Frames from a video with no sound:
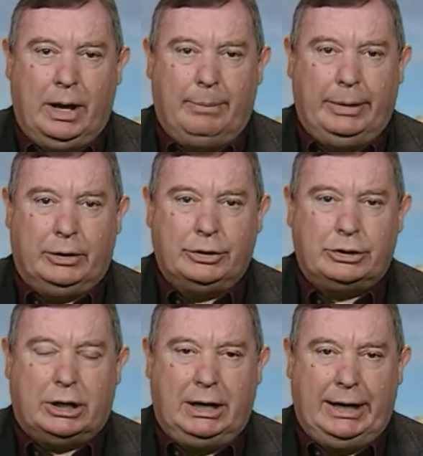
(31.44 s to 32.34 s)

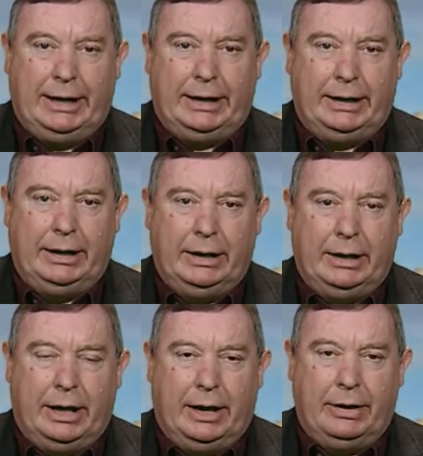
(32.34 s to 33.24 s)
because clearly
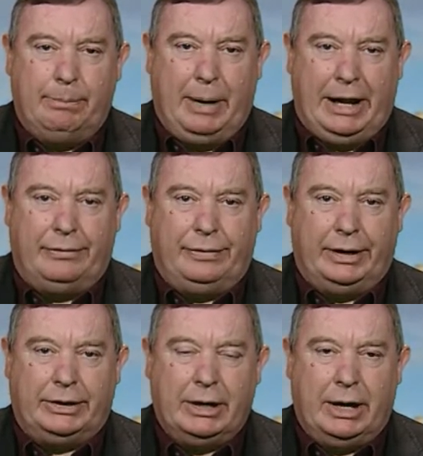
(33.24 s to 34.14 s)
the
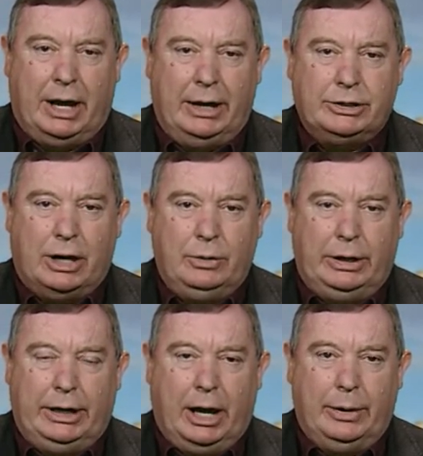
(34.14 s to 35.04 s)
benefit is
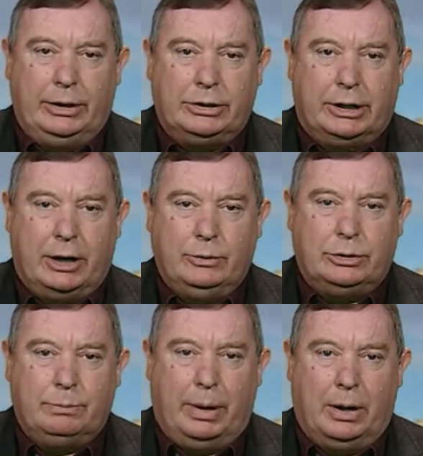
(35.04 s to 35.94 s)
only going to go
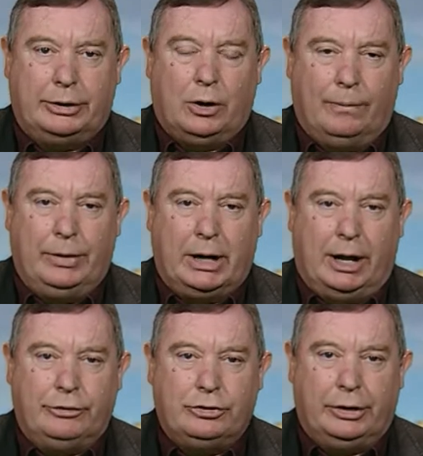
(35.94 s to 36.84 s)
to part of the
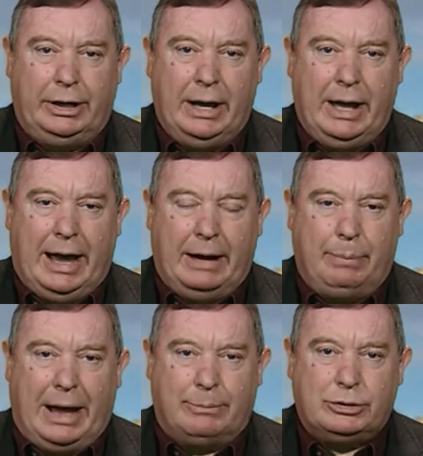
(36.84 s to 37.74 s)
country, and
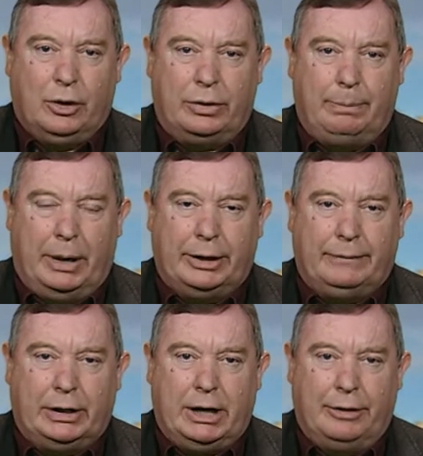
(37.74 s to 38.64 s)
perhaps not the part
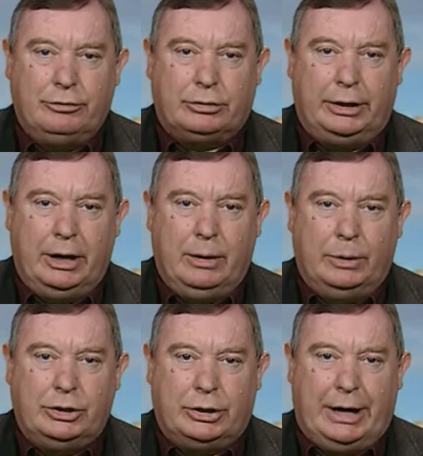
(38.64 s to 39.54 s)
of the country
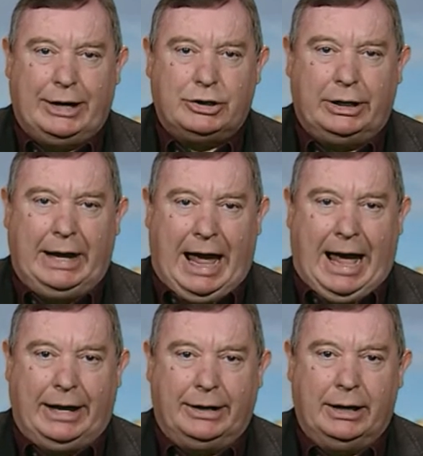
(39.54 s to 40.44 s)
which could actually
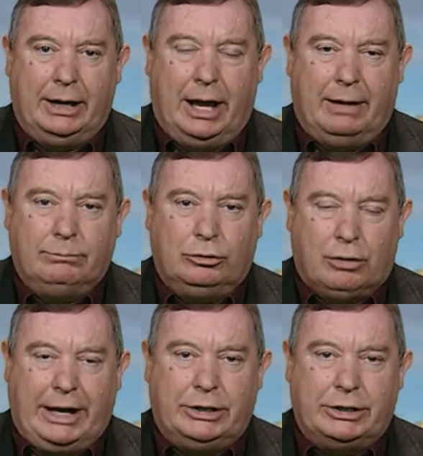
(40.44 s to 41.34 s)
add
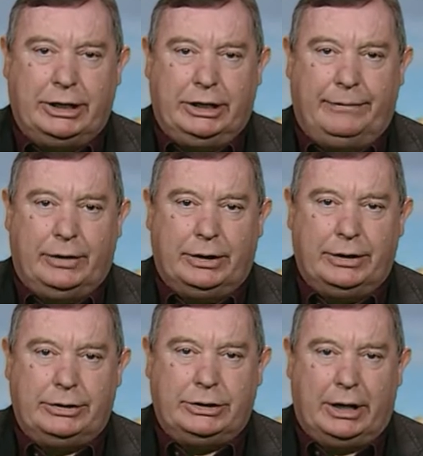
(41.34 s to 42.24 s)
greater
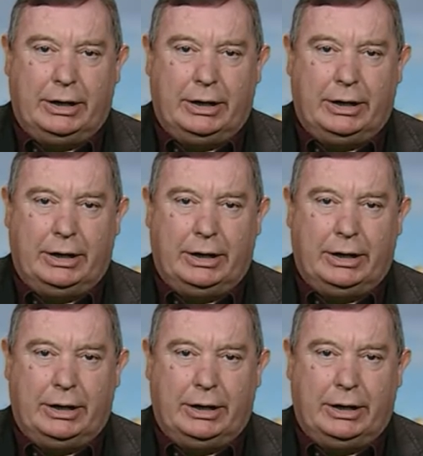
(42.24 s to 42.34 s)
significant